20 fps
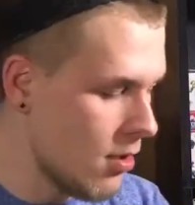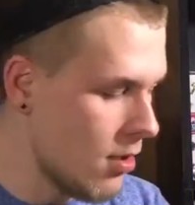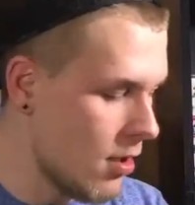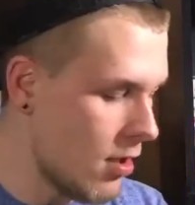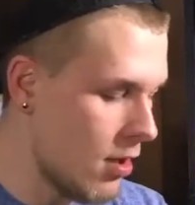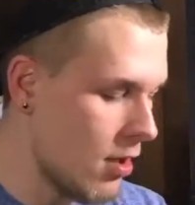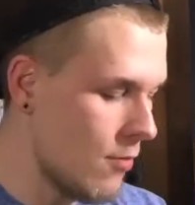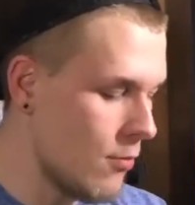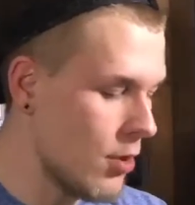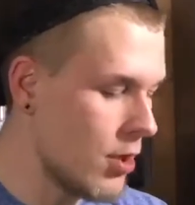
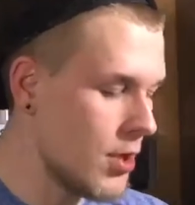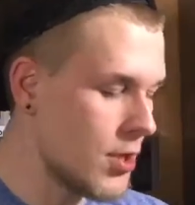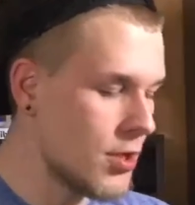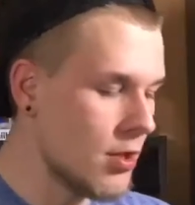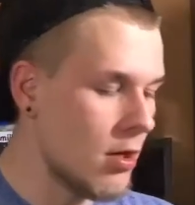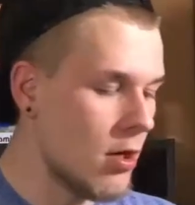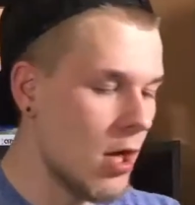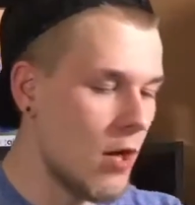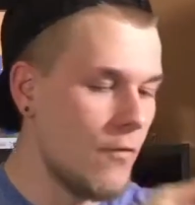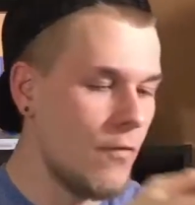We're going to
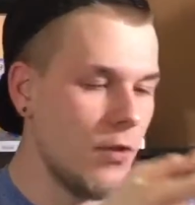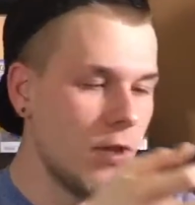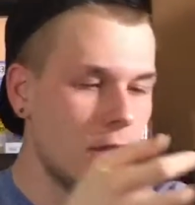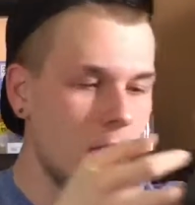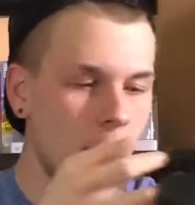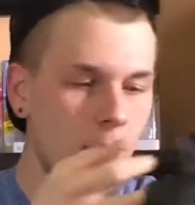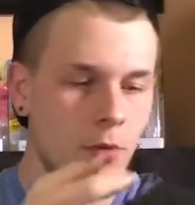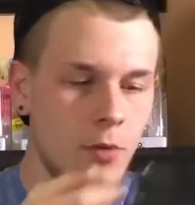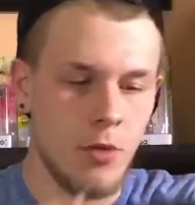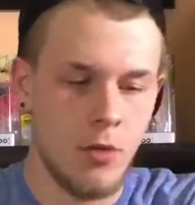start off with a
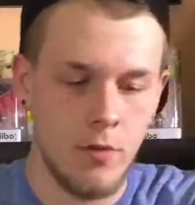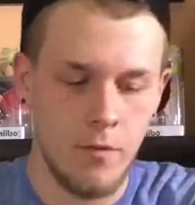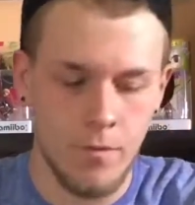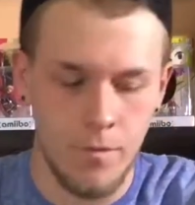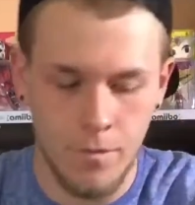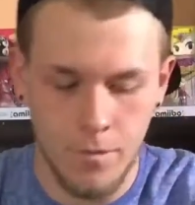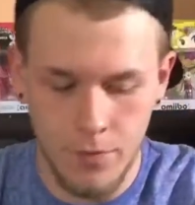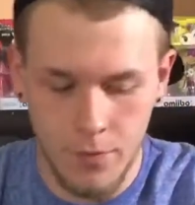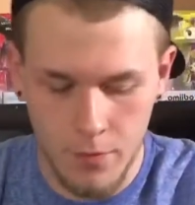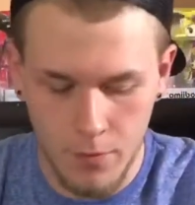couple
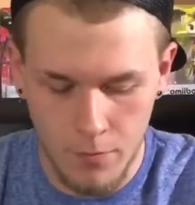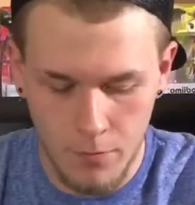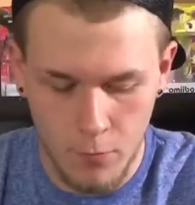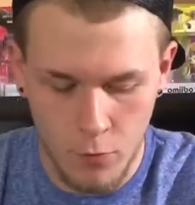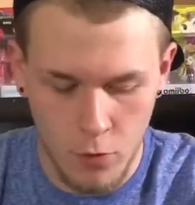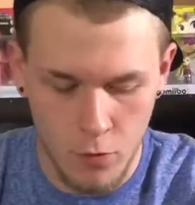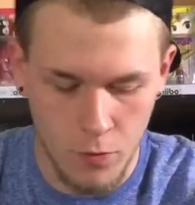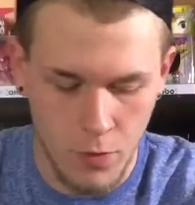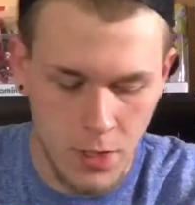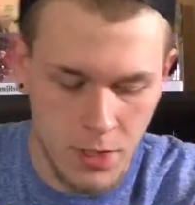of
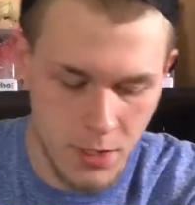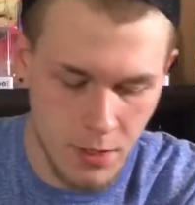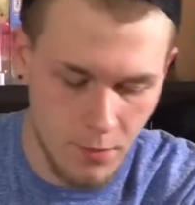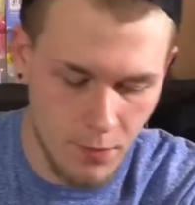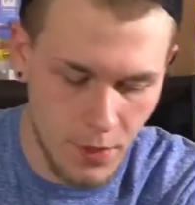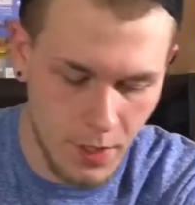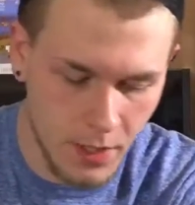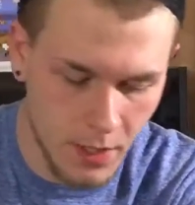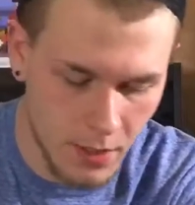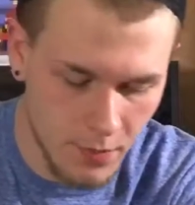more recent
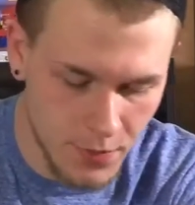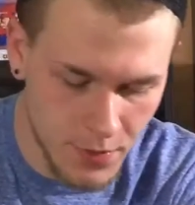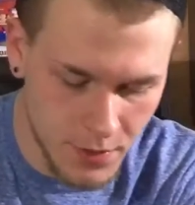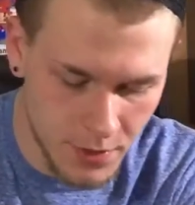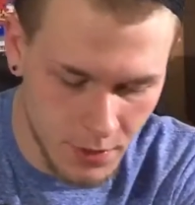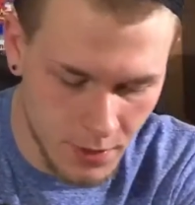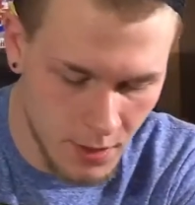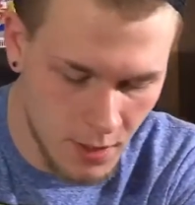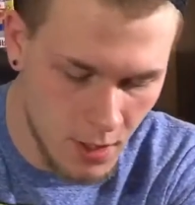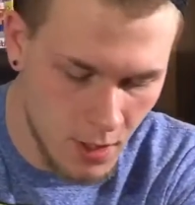pickups.